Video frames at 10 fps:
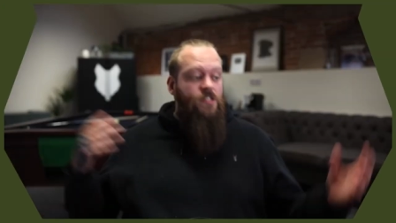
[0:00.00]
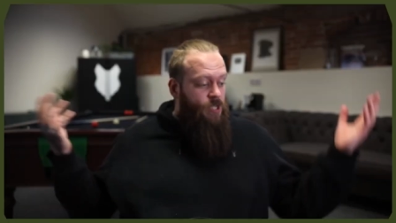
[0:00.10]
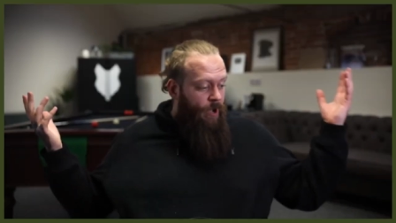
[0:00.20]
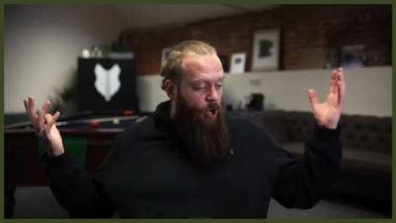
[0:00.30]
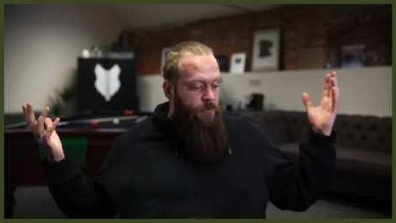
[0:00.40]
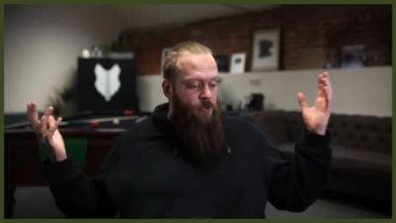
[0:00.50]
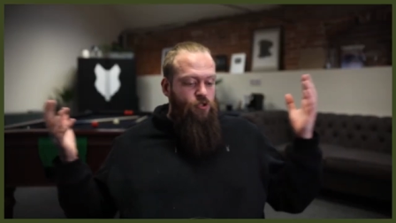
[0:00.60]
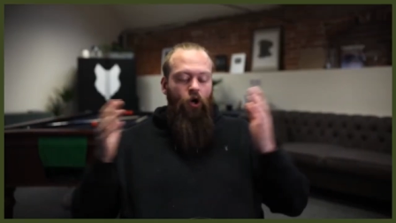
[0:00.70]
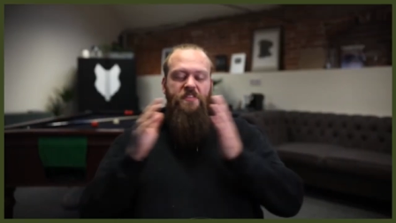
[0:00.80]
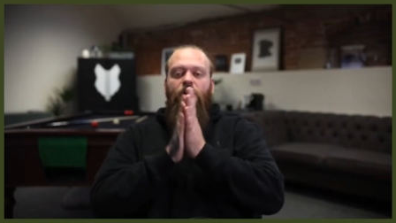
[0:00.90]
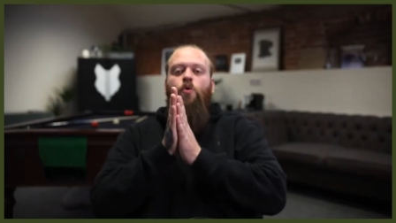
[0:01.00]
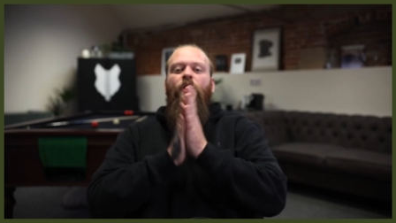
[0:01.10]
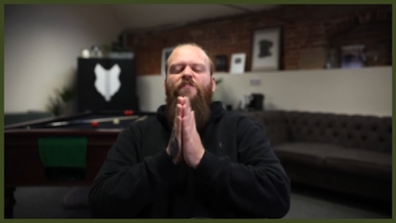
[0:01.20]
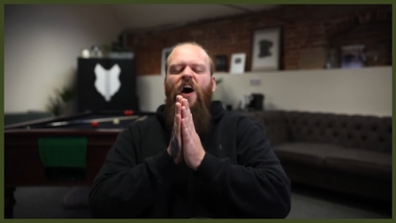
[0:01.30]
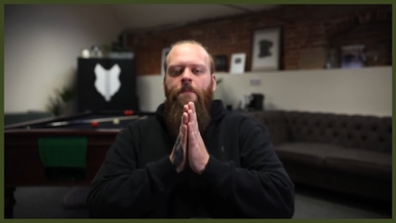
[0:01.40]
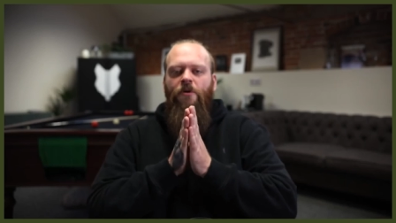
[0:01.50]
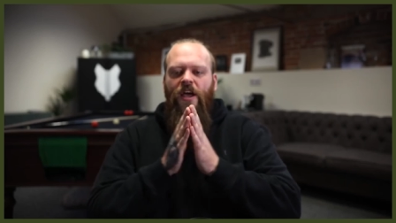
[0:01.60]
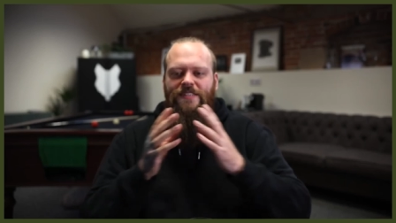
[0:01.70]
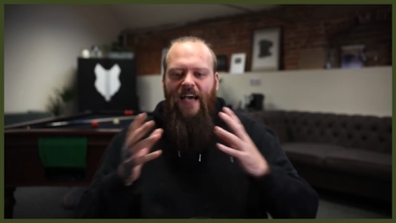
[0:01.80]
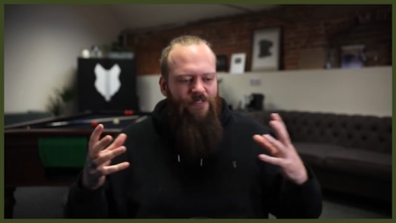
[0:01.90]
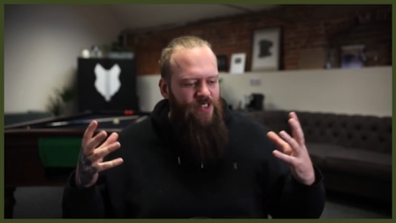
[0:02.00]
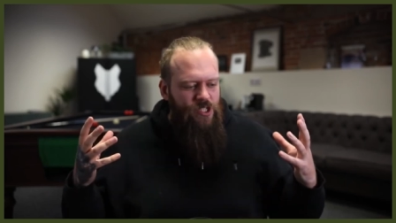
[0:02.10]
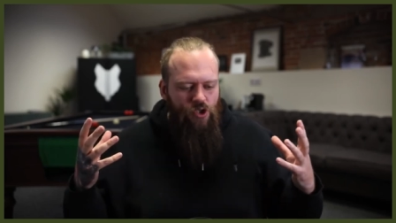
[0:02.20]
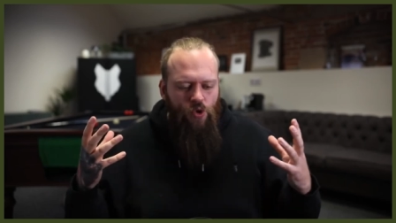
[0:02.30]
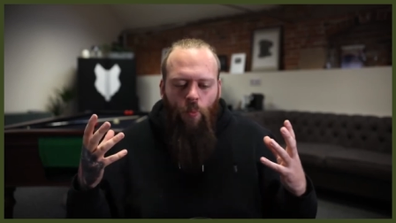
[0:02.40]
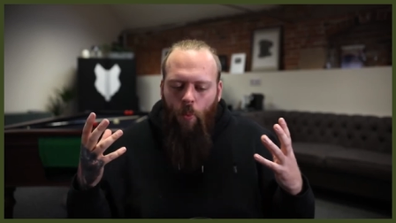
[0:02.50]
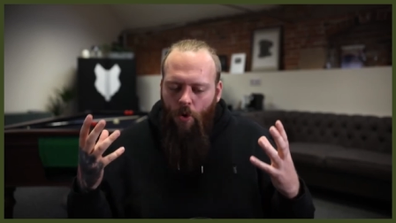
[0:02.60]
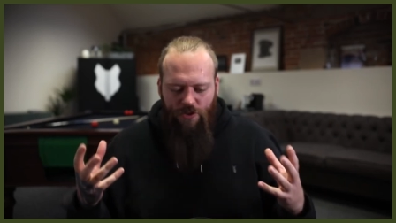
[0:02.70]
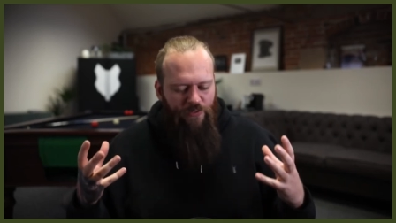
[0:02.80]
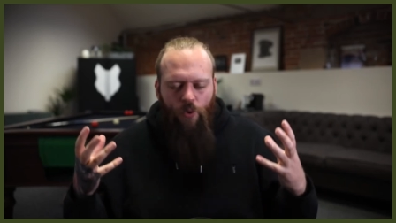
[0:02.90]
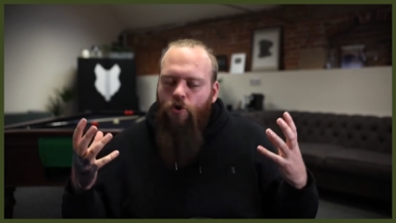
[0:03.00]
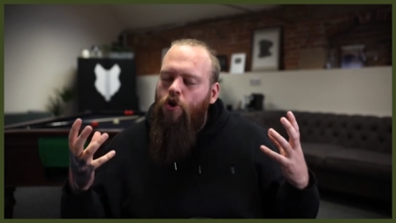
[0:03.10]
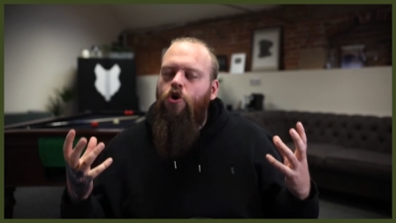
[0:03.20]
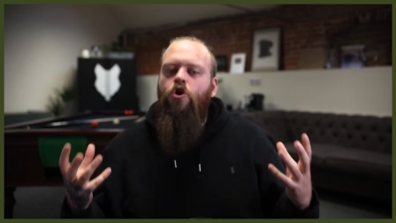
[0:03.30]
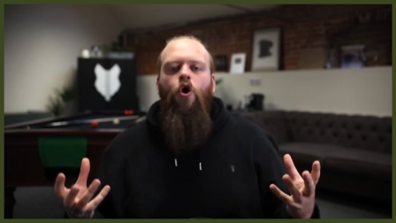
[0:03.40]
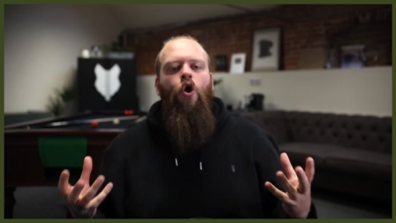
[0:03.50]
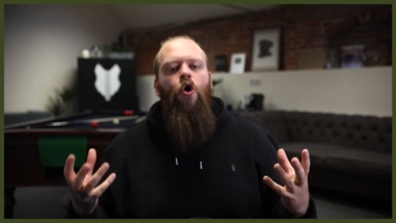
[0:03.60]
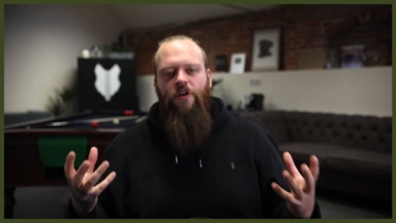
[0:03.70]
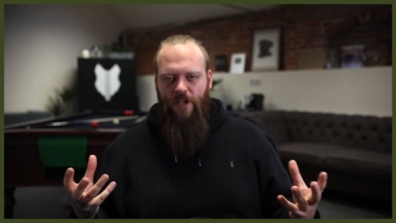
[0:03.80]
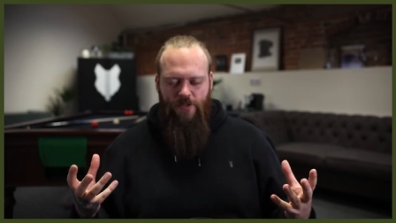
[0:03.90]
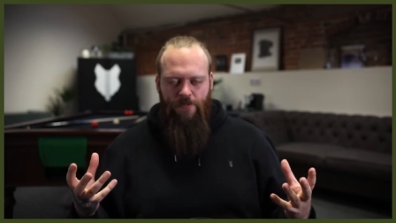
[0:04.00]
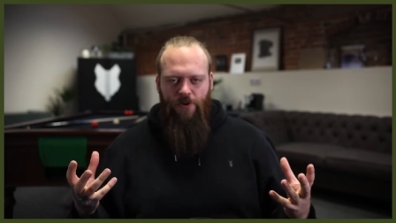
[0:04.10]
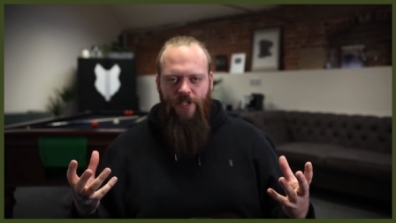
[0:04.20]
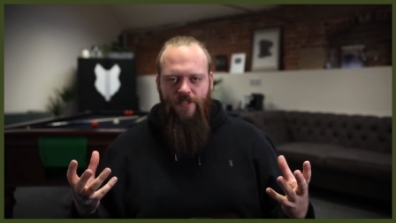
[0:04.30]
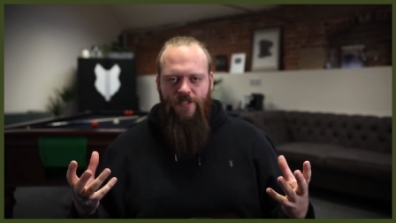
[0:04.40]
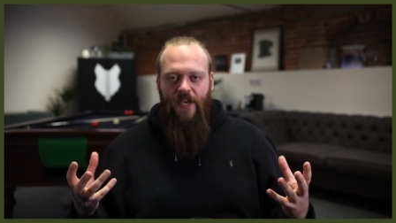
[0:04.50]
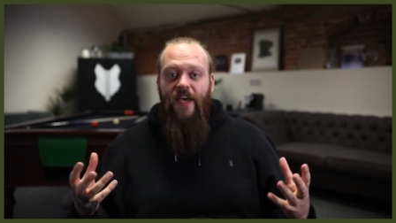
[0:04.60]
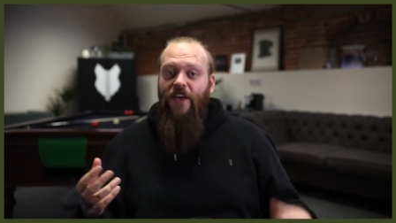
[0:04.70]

So I hope you enjoyed that quickfire breakdown of these two wonderful, glorious breeds.